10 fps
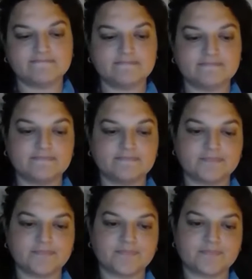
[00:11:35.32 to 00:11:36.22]

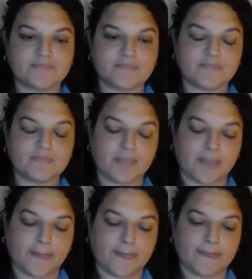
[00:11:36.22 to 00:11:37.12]
[no speech]